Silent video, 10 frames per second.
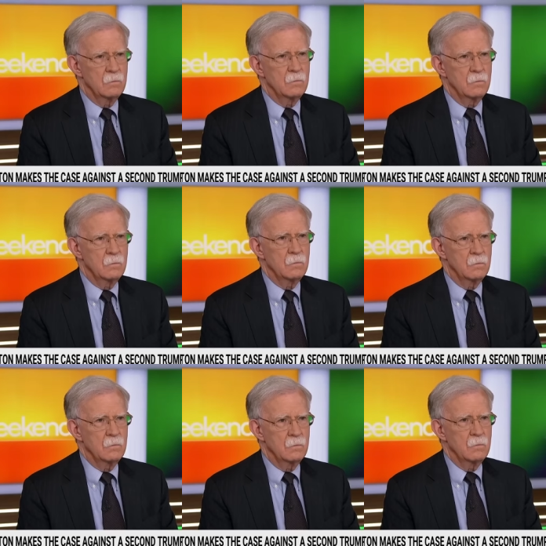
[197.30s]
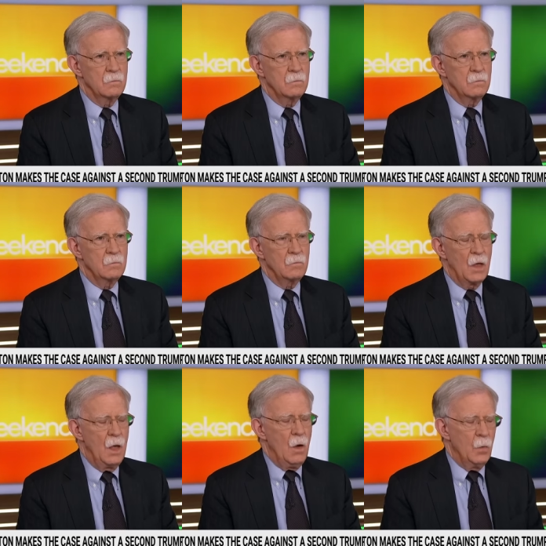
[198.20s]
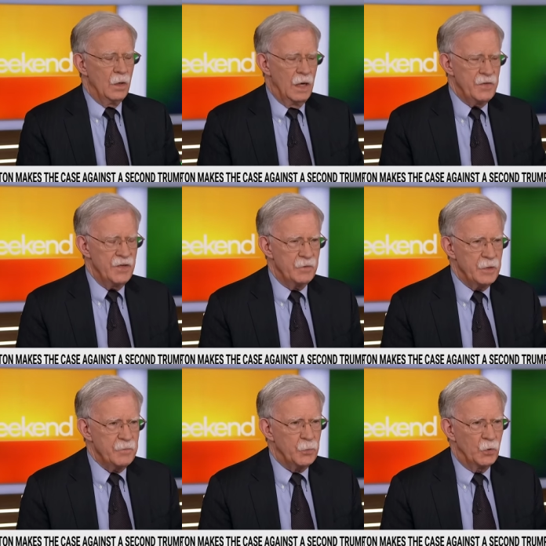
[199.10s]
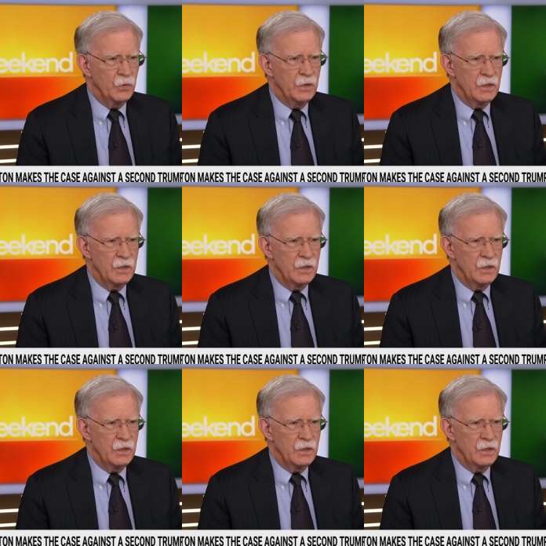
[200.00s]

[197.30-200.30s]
about in your new foreword? Well, I think people